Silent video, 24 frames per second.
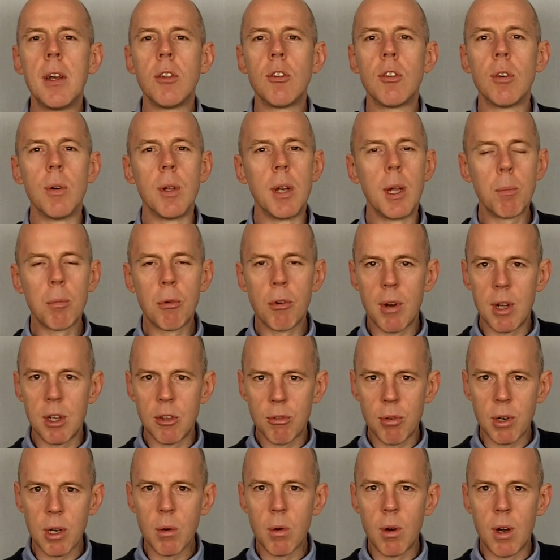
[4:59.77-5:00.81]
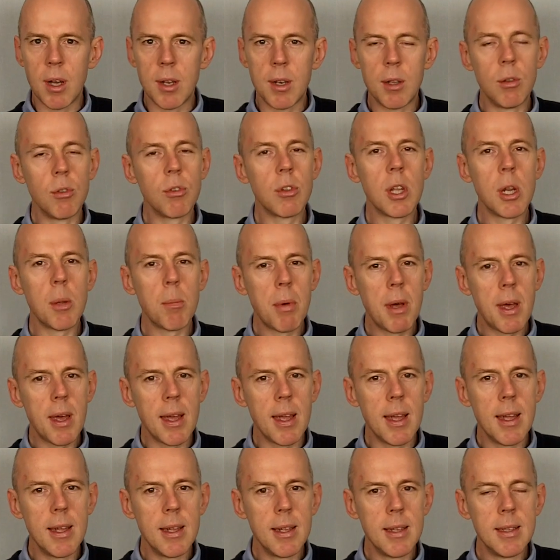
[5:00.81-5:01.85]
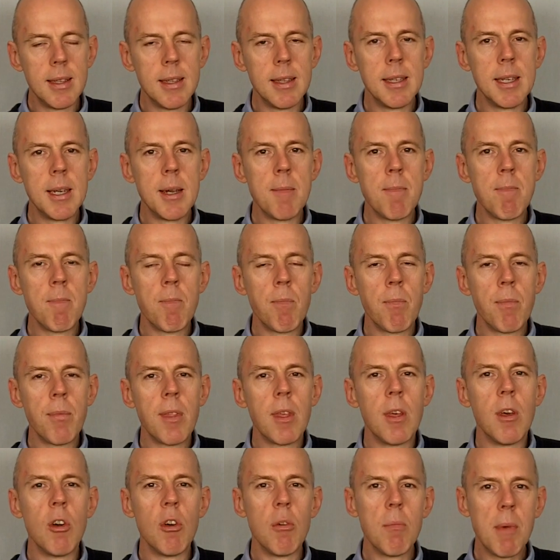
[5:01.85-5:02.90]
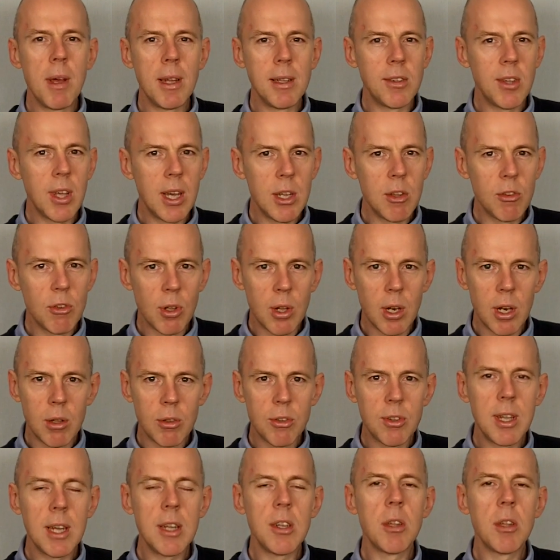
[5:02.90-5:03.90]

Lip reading: So an upgrade's required. Who's going to pay? Who maintains all those